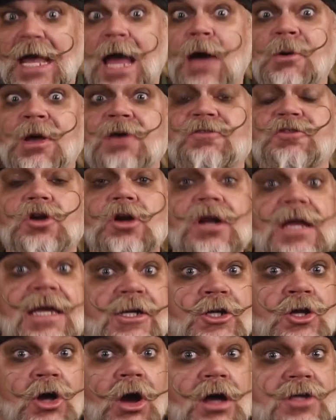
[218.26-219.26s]
However,
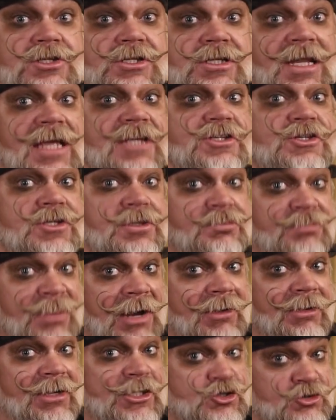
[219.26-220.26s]
it costs less to
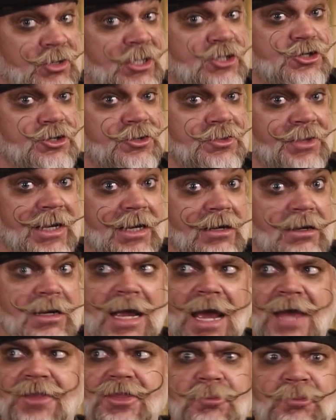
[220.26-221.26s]
bury treasure there,
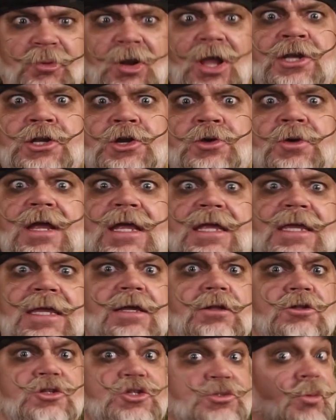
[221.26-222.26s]
and the plundering
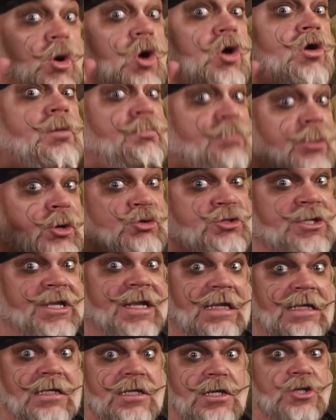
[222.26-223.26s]
yields more
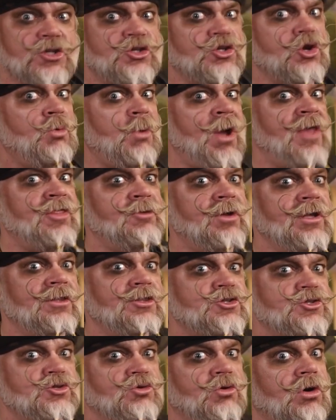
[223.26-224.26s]
booty, so weathering
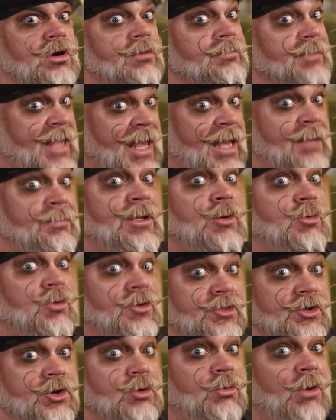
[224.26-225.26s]
the storm can be worth your